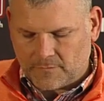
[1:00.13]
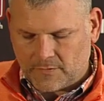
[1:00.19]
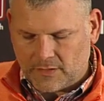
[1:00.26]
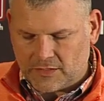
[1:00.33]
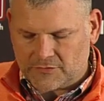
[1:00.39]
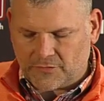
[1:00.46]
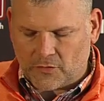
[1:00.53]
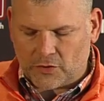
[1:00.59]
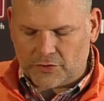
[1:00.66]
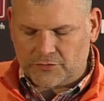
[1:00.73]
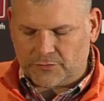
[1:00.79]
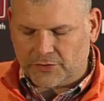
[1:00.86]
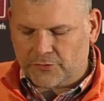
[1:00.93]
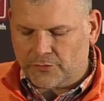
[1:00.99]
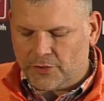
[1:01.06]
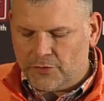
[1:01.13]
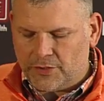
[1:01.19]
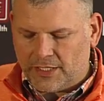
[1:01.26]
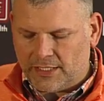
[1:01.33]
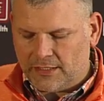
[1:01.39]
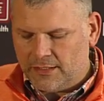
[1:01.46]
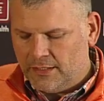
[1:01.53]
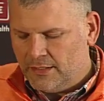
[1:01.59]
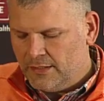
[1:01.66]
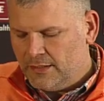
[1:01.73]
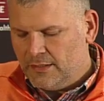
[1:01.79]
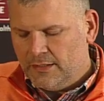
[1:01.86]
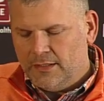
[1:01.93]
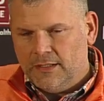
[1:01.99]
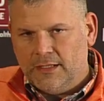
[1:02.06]
As far as recruiting,
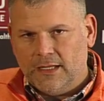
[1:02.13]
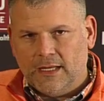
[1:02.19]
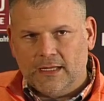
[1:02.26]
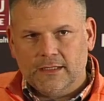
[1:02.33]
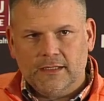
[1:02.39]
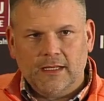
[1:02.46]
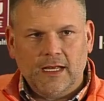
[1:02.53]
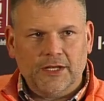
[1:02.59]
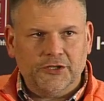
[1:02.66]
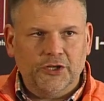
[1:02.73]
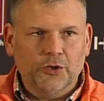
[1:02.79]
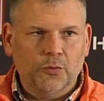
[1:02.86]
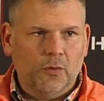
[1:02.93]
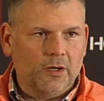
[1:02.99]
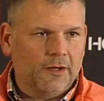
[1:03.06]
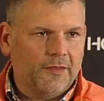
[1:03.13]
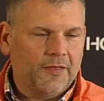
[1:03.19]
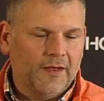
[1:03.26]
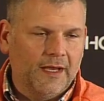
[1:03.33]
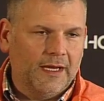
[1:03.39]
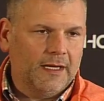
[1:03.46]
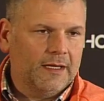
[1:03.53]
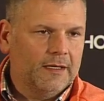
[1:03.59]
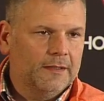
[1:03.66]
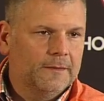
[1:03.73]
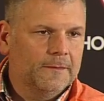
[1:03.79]
I do want to thank